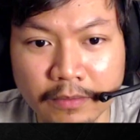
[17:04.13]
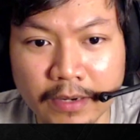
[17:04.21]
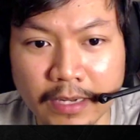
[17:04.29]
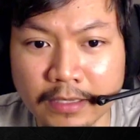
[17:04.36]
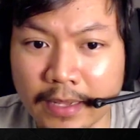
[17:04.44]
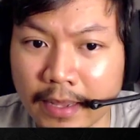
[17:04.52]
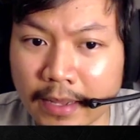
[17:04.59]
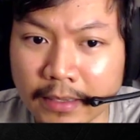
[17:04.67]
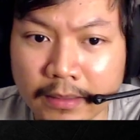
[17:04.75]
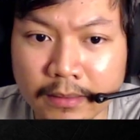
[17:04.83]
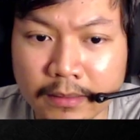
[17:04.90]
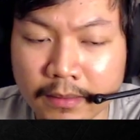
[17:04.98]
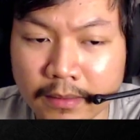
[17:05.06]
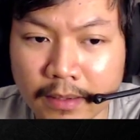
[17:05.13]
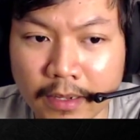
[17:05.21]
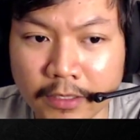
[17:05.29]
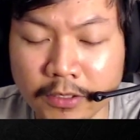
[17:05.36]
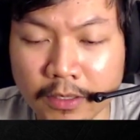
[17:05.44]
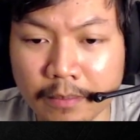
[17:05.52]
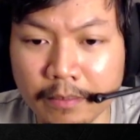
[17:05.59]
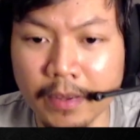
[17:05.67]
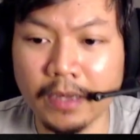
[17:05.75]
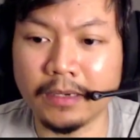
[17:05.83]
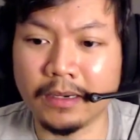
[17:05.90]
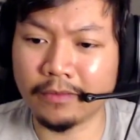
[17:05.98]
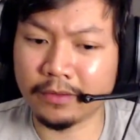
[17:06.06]
it at 10. It shouldn't
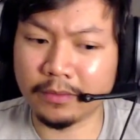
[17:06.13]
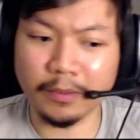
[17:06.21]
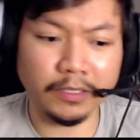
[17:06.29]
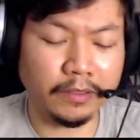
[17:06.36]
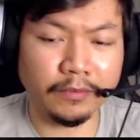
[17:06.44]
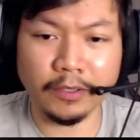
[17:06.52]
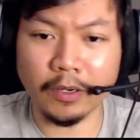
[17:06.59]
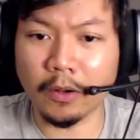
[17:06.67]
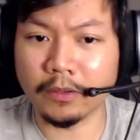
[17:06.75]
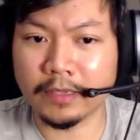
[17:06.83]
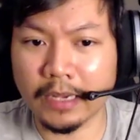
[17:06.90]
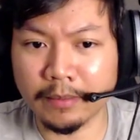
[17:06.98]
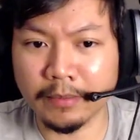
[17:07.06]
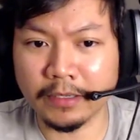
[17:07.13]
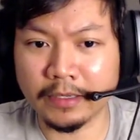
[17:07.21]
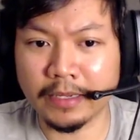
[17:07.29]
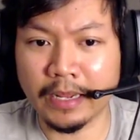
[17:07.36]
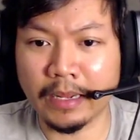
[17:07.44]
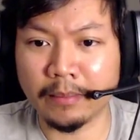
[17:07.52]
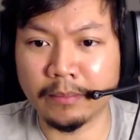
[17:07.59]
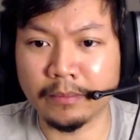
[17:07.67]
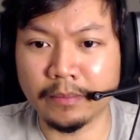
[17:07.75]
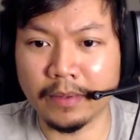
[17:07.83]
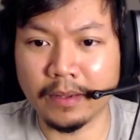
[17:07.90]
matter, especially if you're out tabbing the game.